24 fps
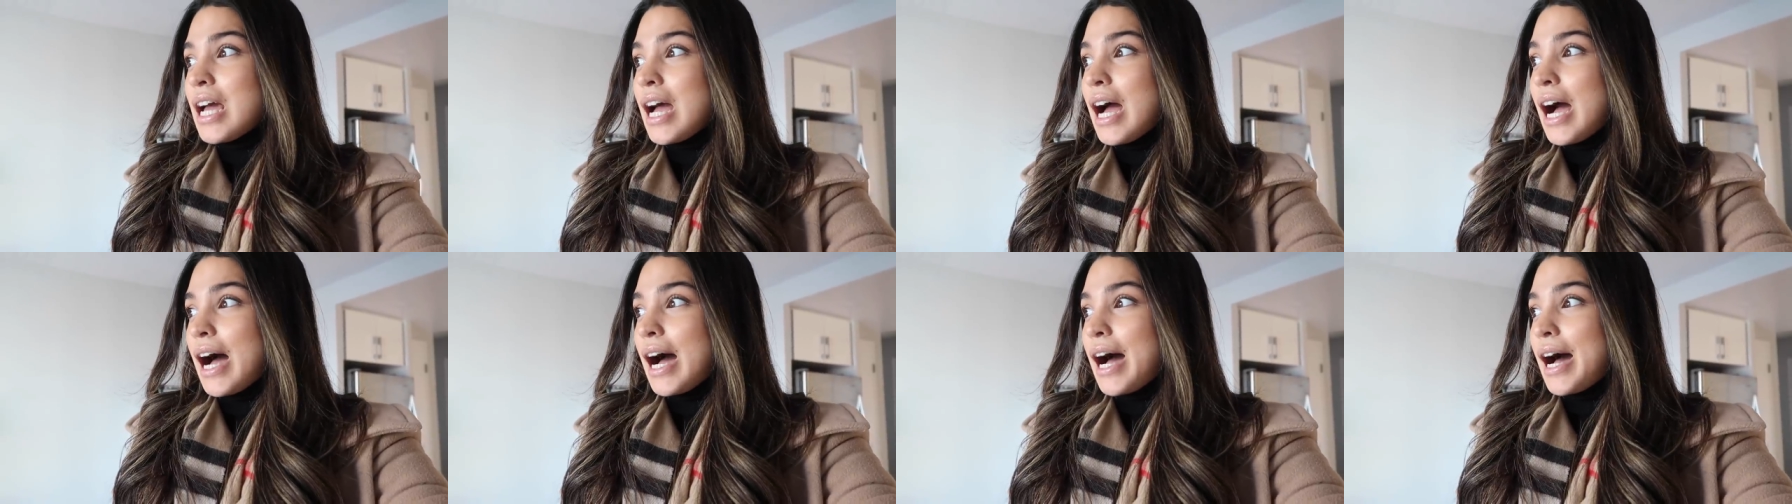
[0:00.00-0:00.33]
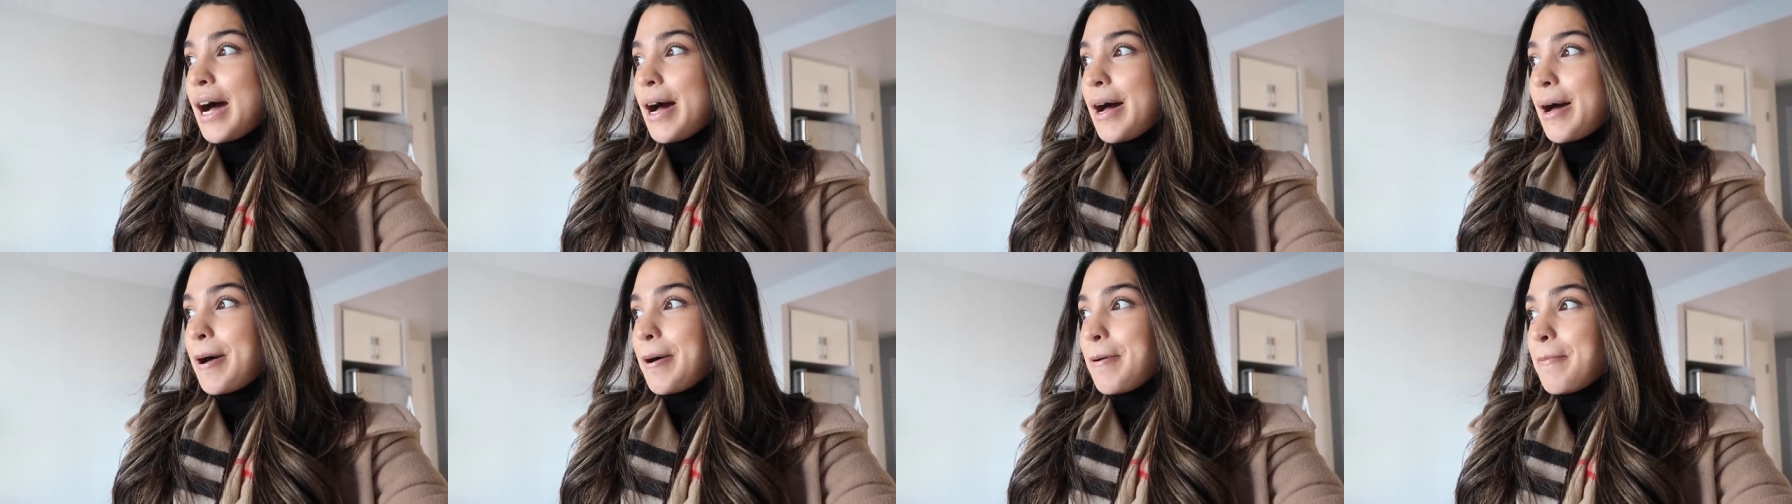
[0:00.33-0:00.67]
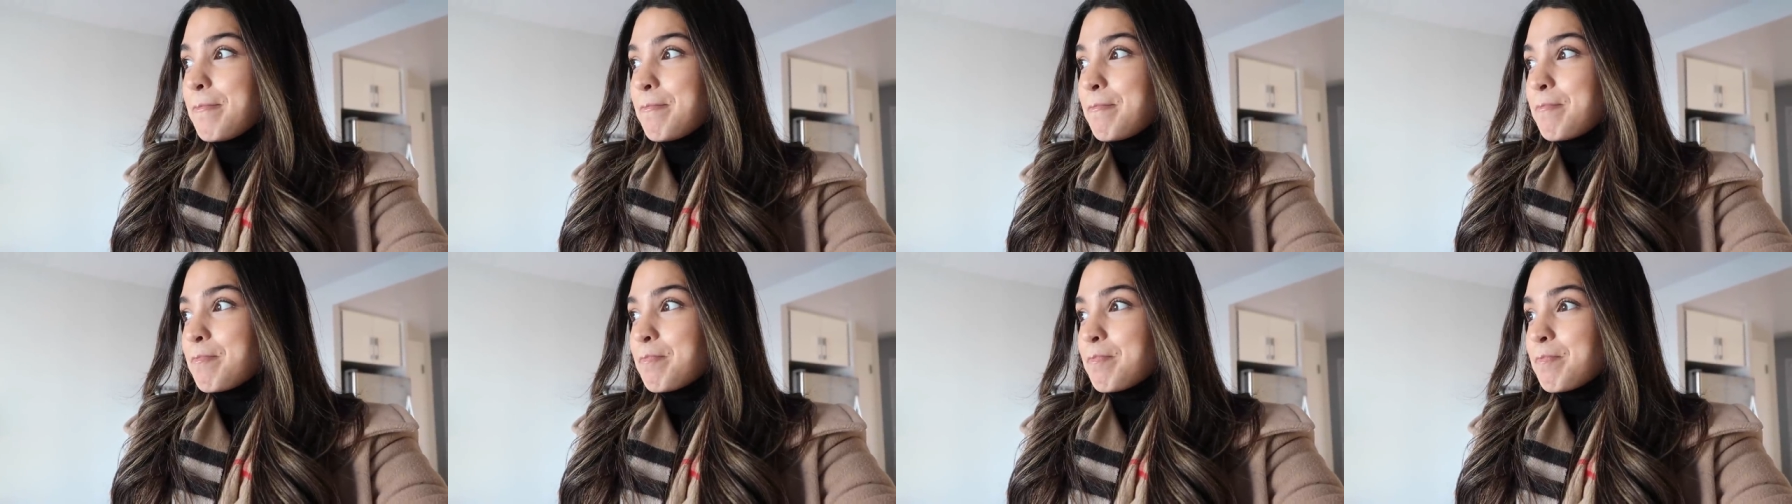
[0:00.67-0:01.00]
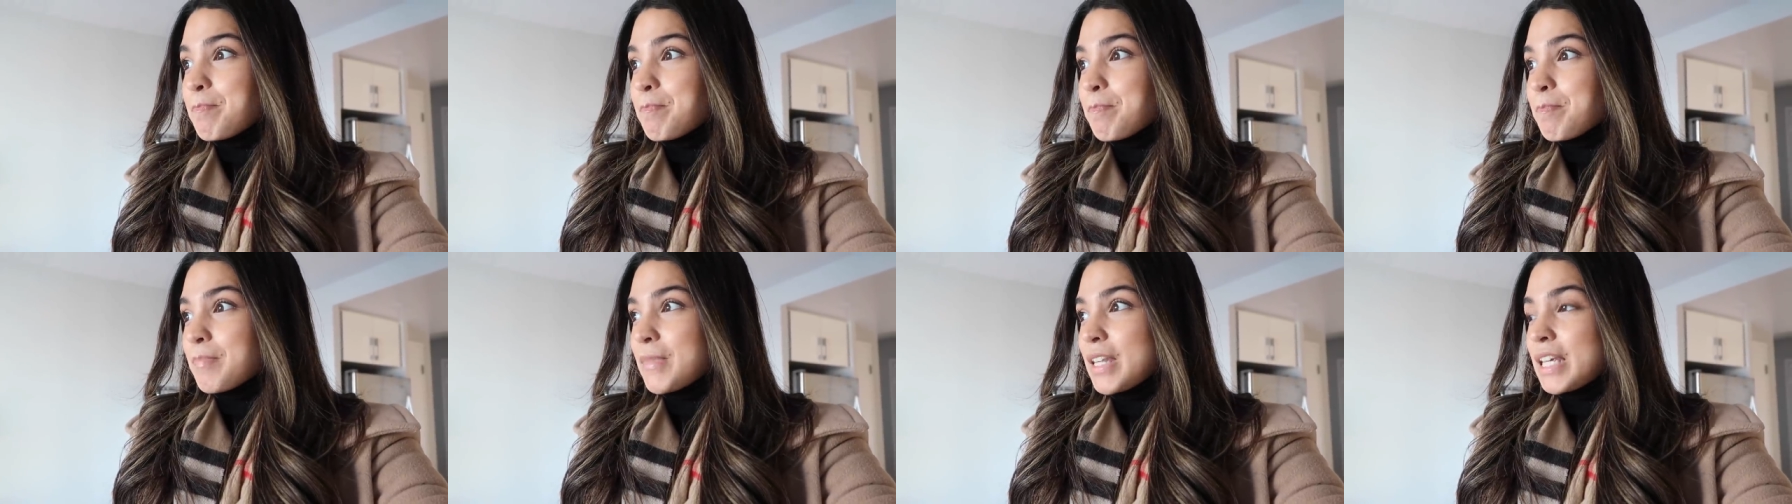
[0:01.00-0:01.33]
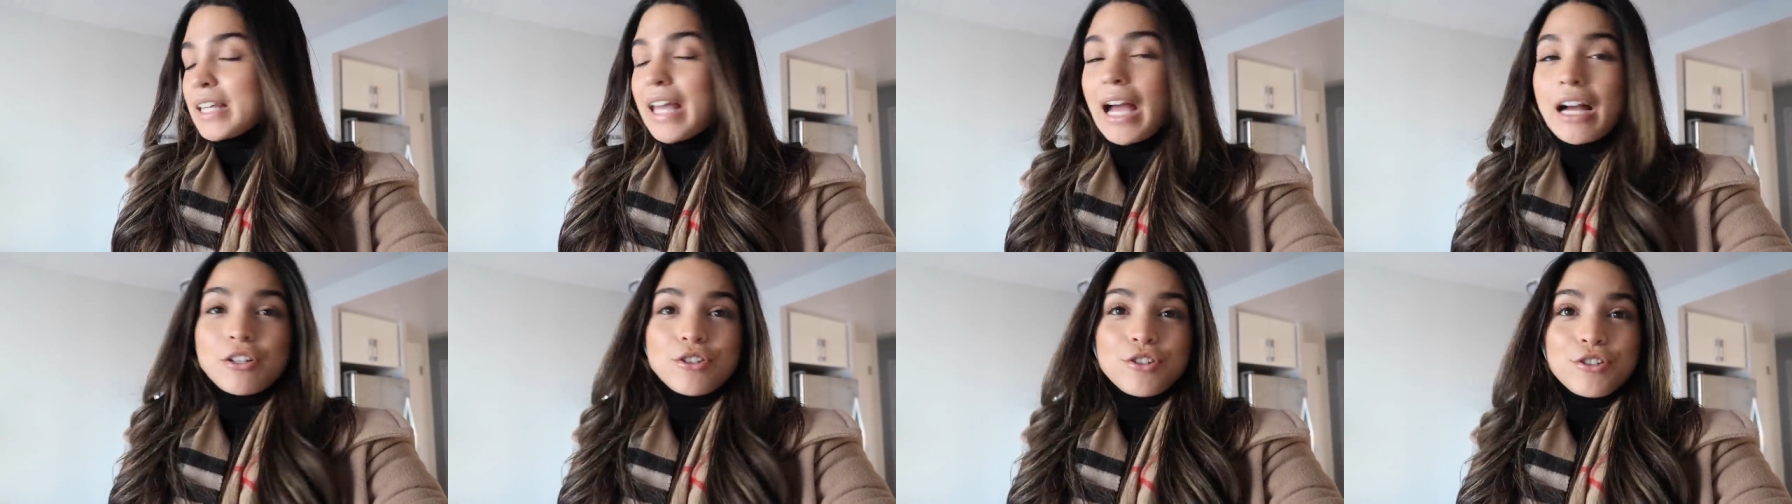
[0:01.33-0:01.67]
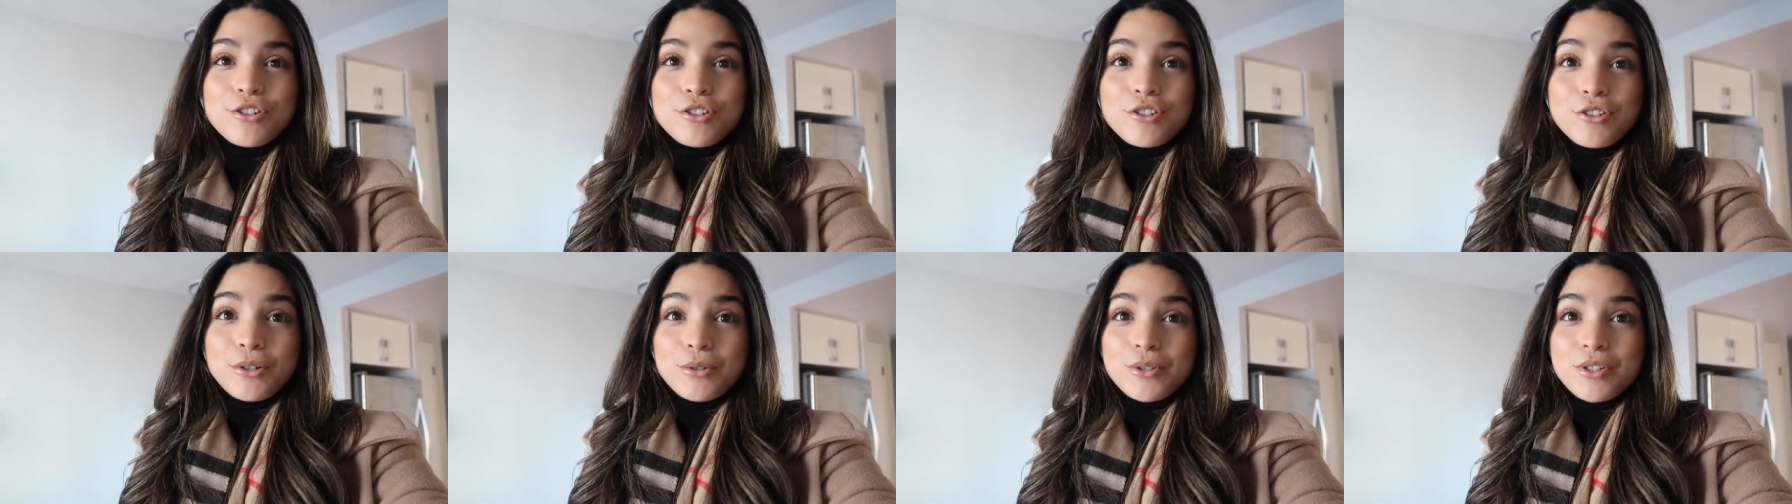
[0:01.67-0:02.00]
Um, yeah, so
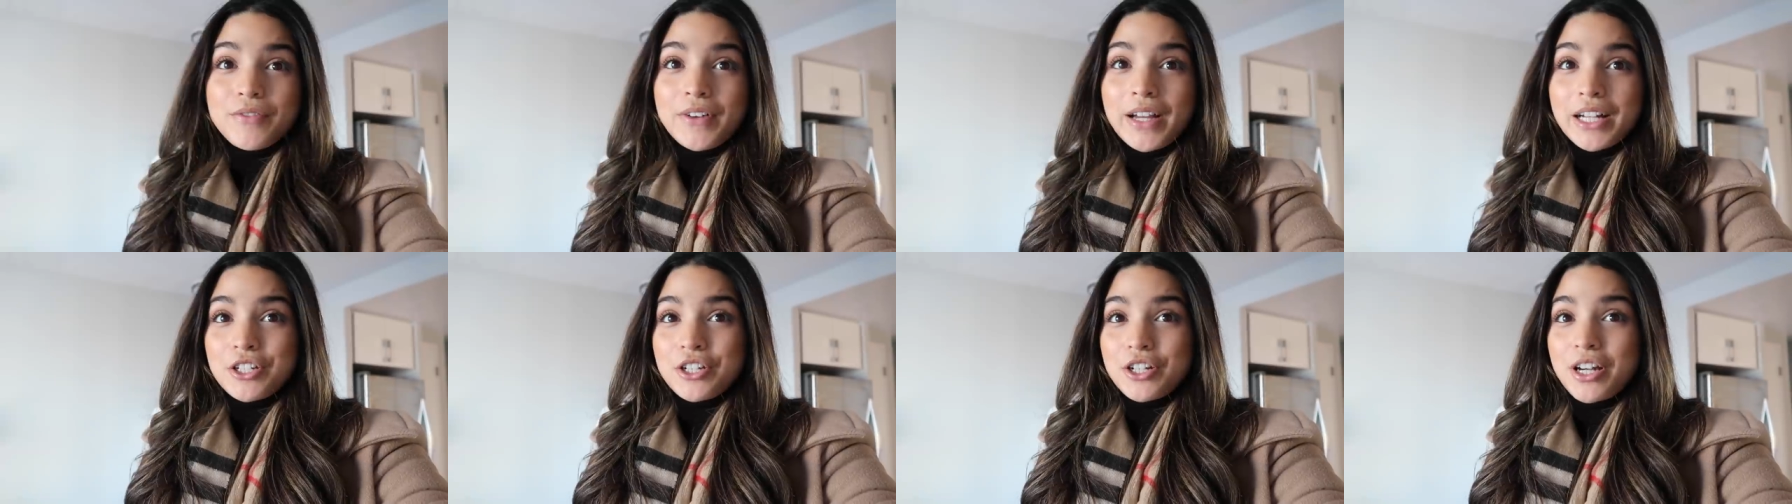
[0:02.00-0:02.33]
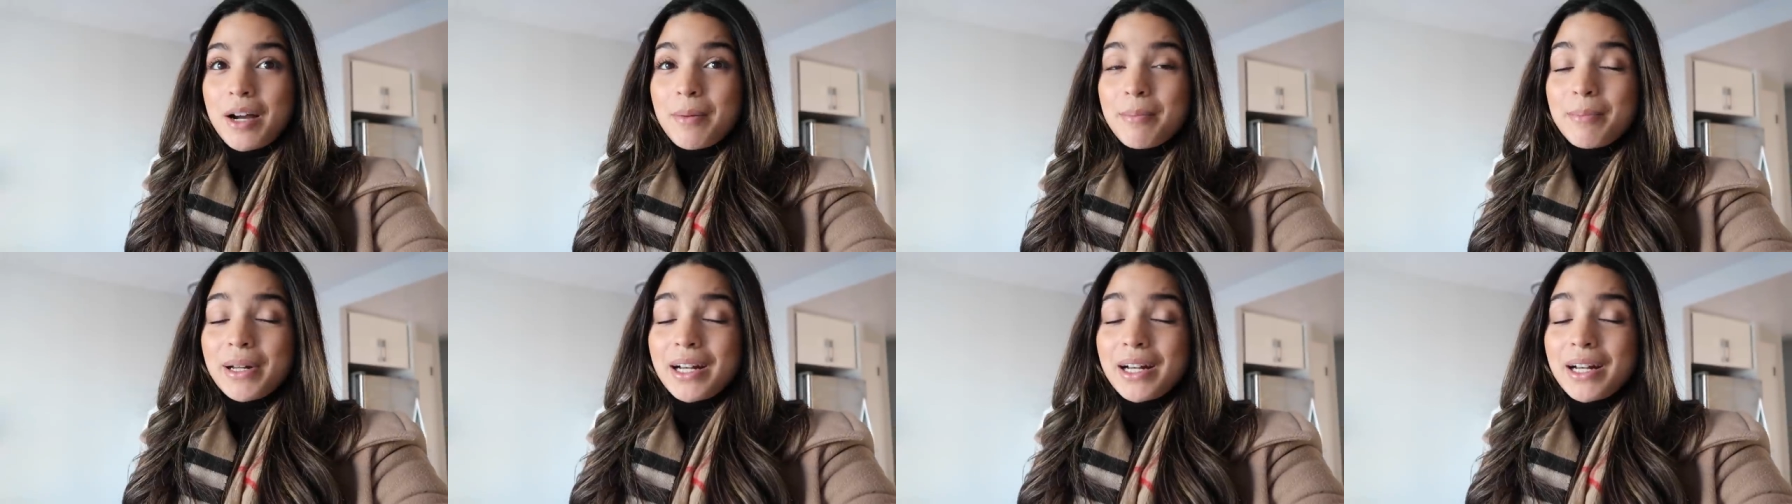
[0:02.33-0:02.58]
just loads of catching up,